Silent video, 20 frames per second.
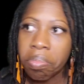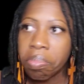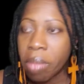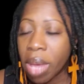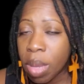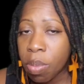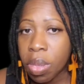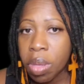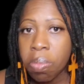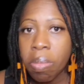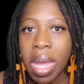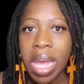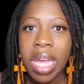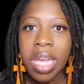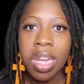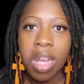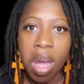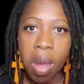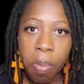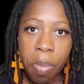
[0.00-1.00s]
Maybe
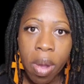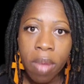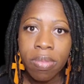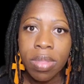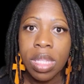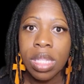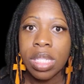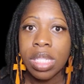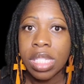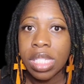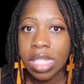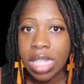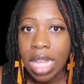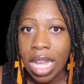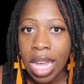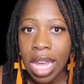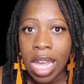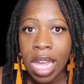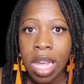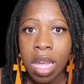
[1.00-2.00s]
made up of the
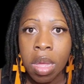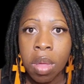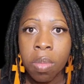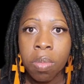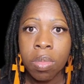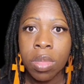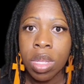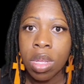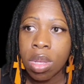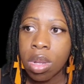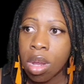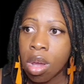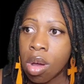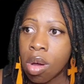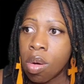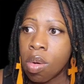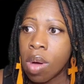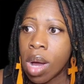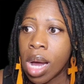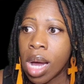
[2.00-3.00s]
same,
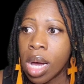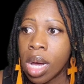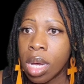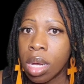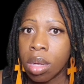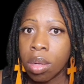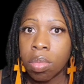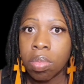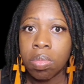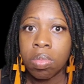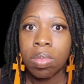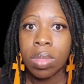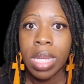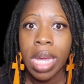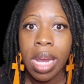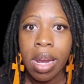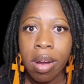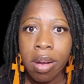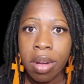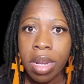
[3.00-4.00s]

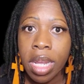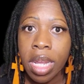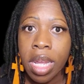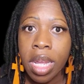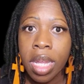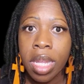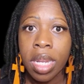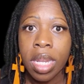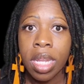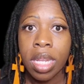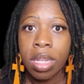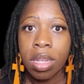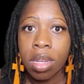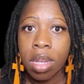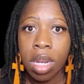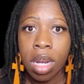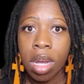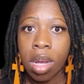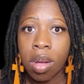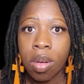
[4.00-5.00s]
keratin
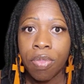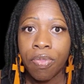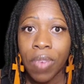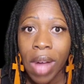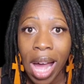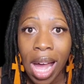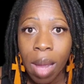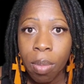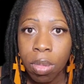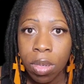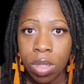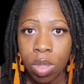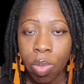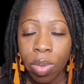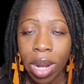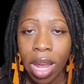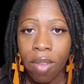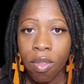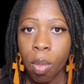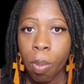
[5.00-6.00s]
and, fibers or
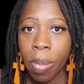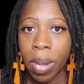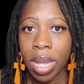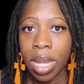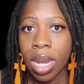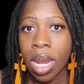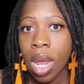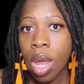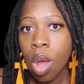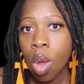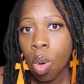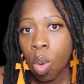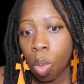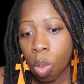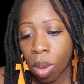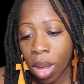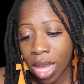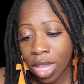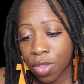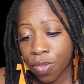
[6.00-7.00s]
whatever. But
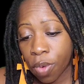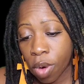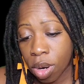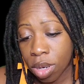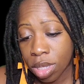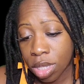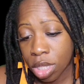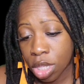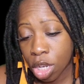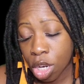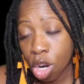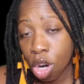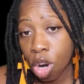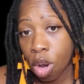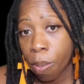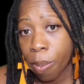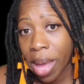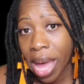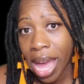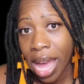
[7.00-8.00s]
as far as the
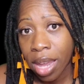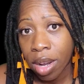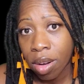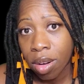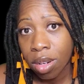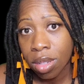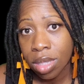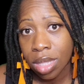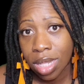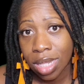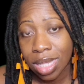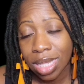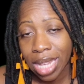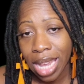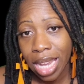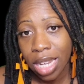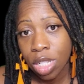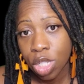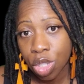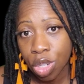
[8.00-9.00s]
curl pattern, the
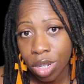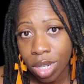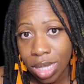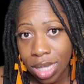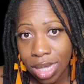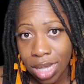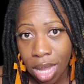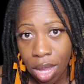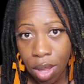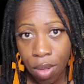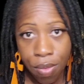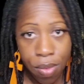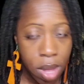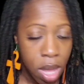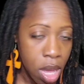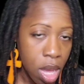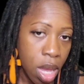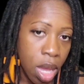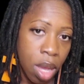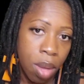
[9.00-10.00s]
texture itself,
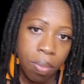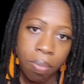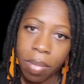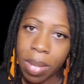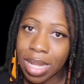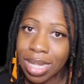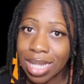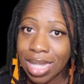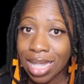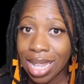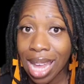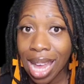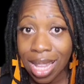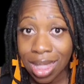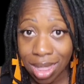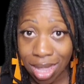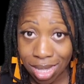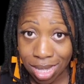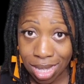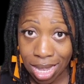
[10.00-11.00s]
it's
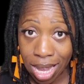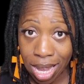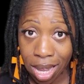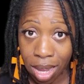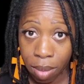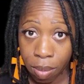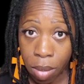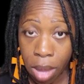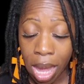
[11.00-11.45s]
not the same.